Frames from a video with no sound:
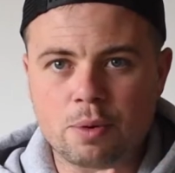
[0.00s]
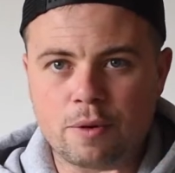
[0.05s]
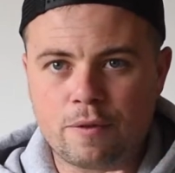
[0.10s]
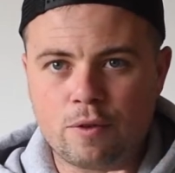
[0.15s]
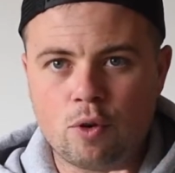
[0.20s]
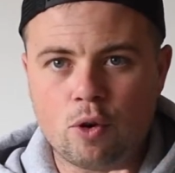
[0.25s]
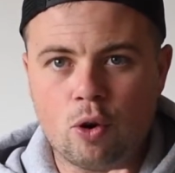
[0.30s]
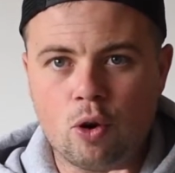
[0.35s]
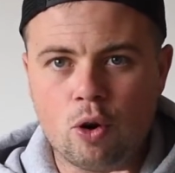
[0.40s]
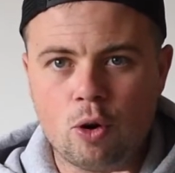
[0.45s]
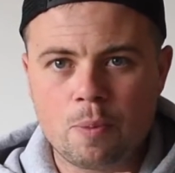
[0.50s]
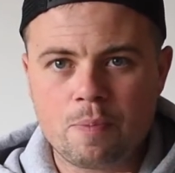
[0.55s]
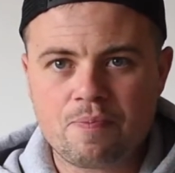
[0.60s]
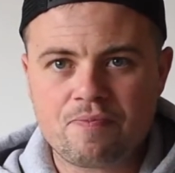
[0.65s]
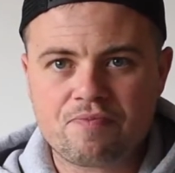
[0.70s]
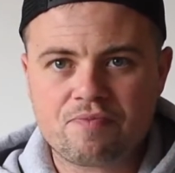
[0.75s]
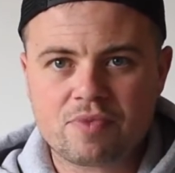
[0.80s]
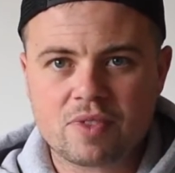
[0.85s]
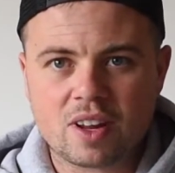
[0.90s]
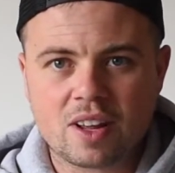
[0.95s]
before,
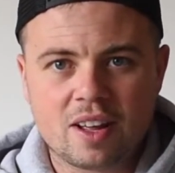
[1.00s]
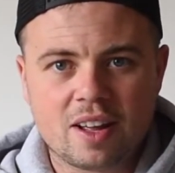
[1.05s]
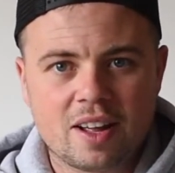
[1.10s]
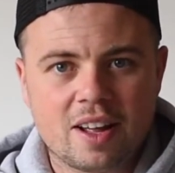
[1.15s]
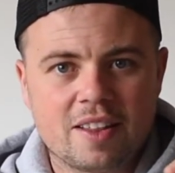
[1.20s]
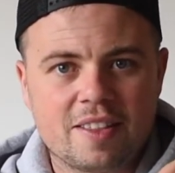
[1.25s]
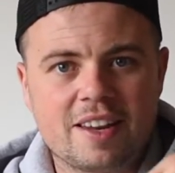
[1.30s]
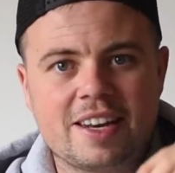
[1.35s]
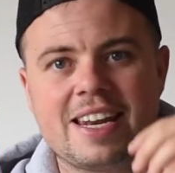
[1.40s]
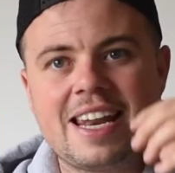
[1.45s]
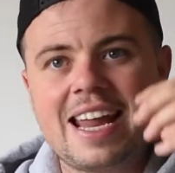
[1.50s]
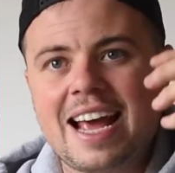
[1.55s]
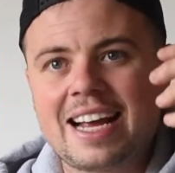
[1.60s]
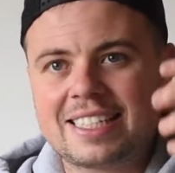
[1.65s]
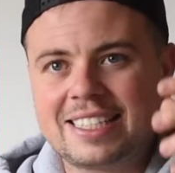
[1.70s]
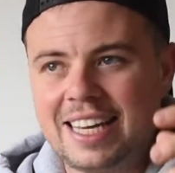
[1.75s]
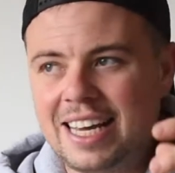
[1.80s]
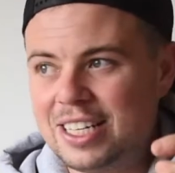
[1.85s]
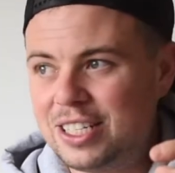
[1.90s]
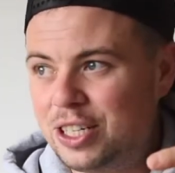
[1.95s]
the
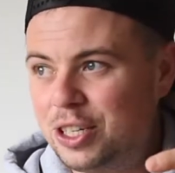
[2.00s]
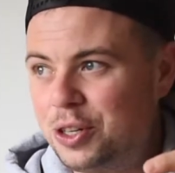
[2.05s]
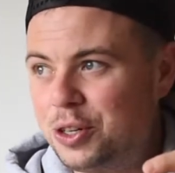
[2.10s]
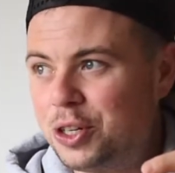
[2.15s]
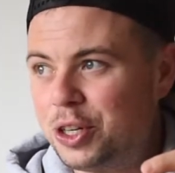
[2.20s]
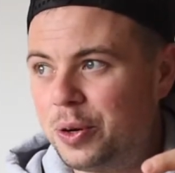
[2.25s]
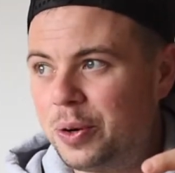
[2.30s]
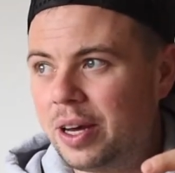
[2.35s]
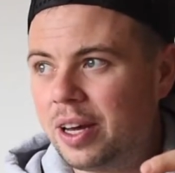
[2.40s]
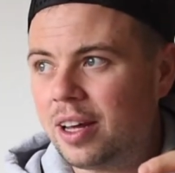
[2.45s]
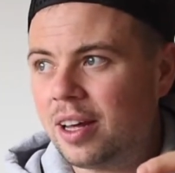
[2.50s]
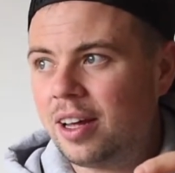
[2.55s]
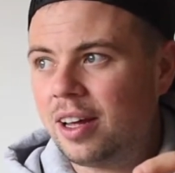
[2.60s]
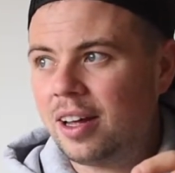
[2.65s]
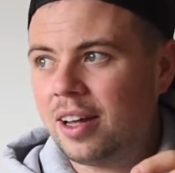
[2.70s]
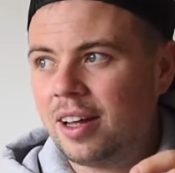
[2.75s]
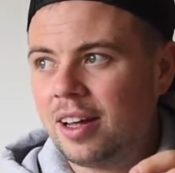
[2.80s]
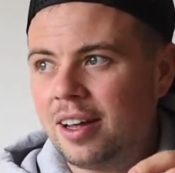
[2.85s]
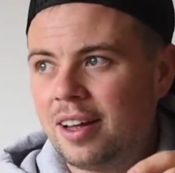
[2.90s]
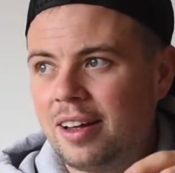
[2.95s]
next season you do it,
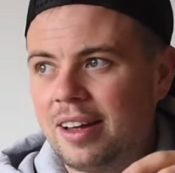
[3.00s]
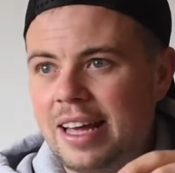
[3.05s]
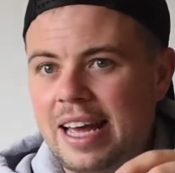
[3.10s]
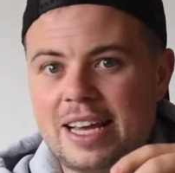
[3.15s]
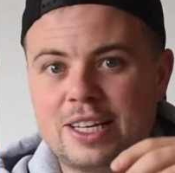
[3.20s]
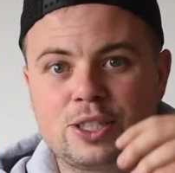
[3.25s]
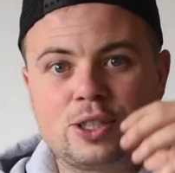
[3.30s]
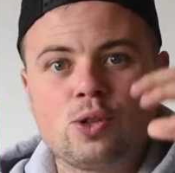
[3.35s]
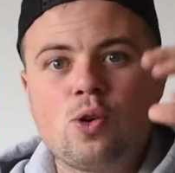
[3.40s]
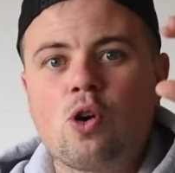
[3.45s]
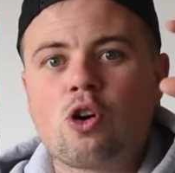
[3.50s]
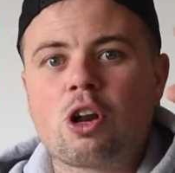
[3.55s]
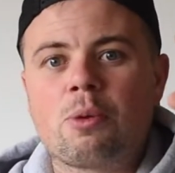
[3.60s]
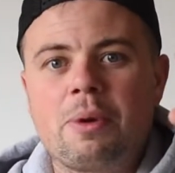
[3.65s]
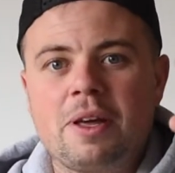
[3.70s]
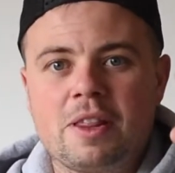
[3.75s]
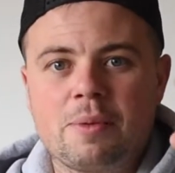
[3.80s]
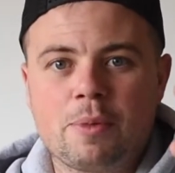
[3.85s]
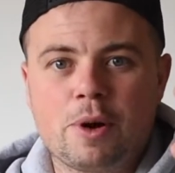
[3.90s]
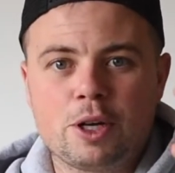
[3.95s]
it's not going to
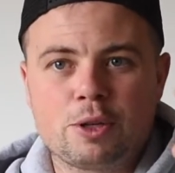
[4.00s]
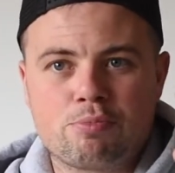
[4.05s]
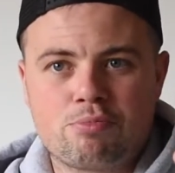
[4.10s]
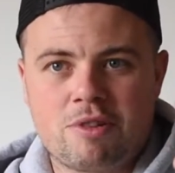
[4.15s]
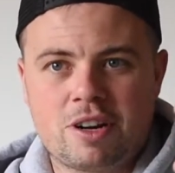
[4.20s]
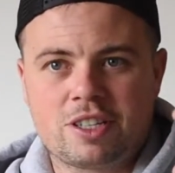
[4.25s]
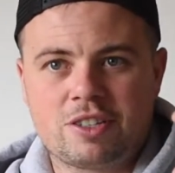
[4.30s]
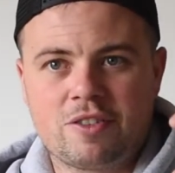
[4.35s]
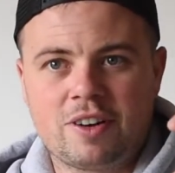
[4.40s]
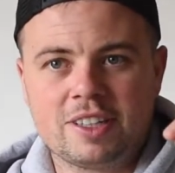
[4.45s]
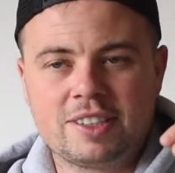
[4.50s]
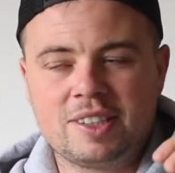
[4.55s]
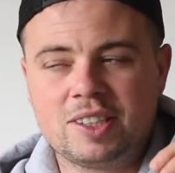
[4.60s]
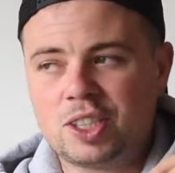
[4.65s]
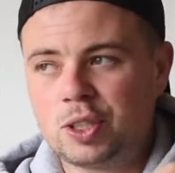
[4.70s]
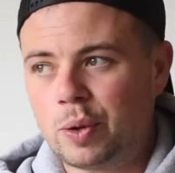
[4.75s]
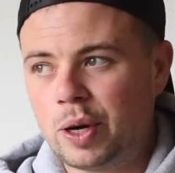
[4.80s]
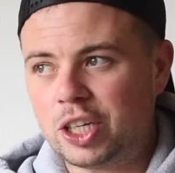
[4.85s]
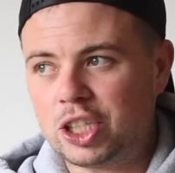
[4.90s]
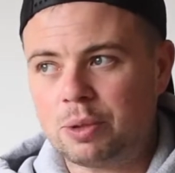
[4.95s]
be the most pressurised
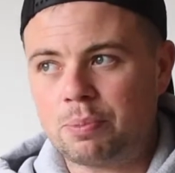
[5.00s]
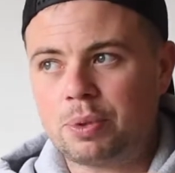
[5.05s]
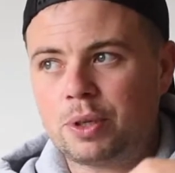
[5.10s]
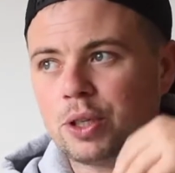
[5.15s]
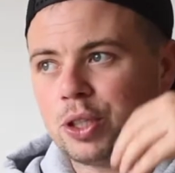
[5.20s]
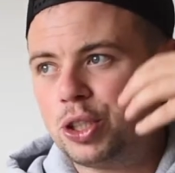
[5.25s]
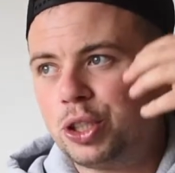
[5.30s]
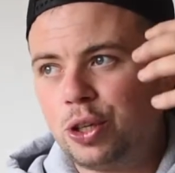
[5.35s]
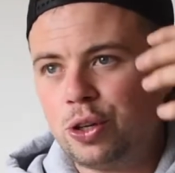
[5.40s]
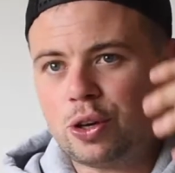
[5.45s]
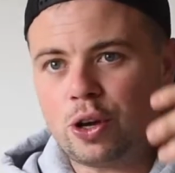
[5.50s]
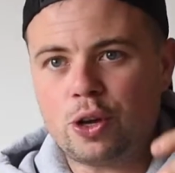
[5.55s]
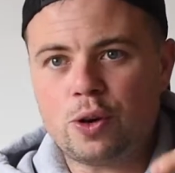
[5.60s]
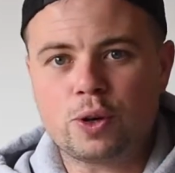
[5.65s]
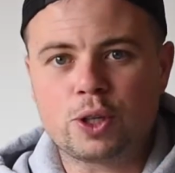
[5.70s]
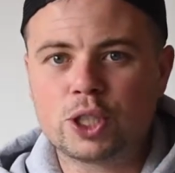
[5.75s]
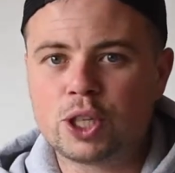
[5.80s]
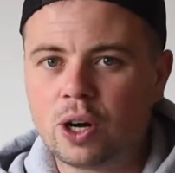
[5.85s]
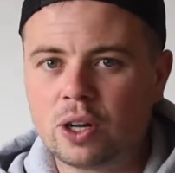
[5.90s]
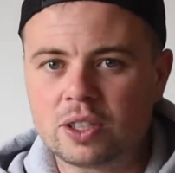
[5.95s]
situation because you know
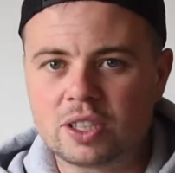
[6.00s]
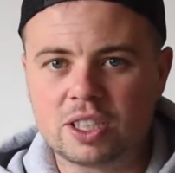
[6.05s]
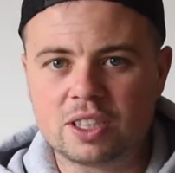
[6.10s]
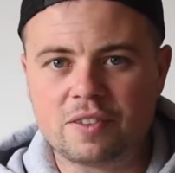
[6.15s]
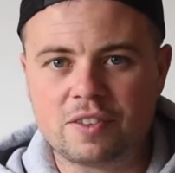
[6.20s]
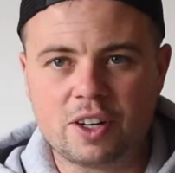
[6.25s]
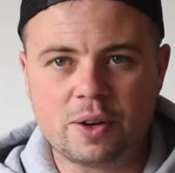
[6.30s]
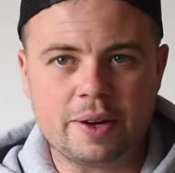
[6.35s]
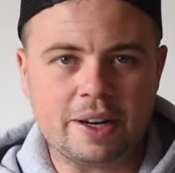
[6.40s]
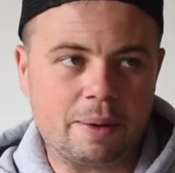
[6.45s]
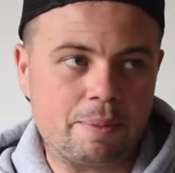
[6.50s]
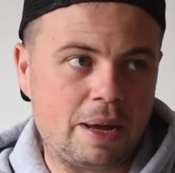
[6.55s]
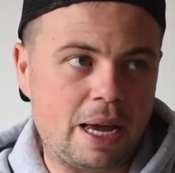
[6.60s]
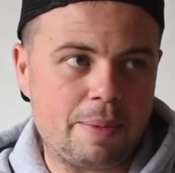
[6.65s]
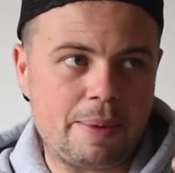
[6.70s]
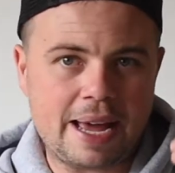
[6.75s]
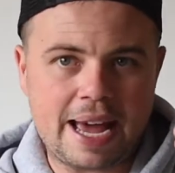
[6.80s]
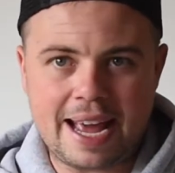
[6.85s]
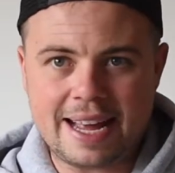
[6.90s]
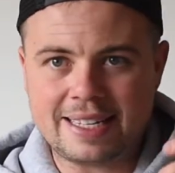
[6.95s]
your chances of doing it
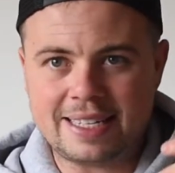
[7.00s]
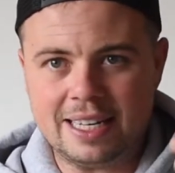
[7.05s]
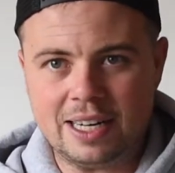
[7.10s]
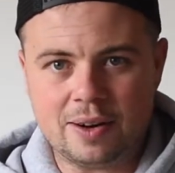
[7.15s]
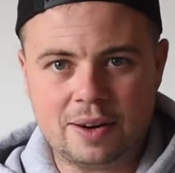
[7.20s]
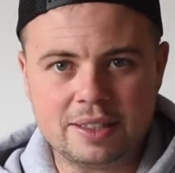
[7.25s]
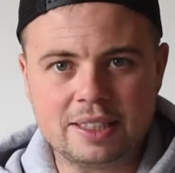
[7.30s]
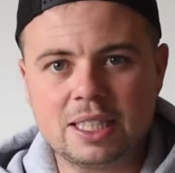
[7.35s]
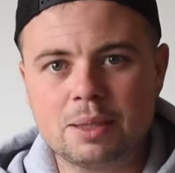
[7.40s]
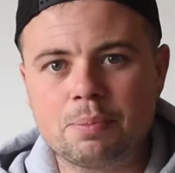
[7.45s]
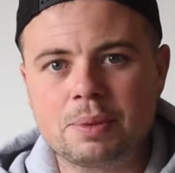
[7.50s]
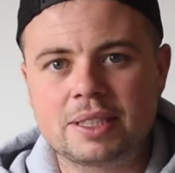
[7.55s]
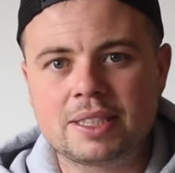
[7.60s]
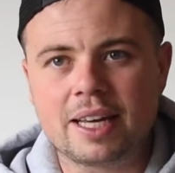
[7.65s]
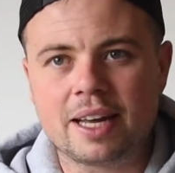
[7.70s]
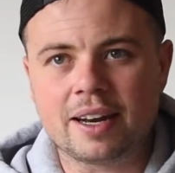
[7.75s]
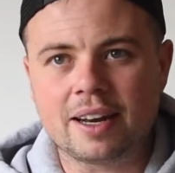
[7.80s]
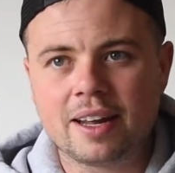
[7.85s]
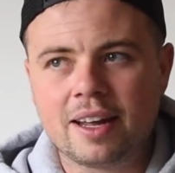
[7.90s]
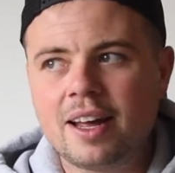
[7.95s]
maybe
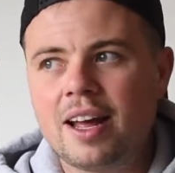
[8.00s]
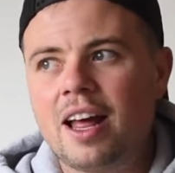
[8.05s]
80-90%.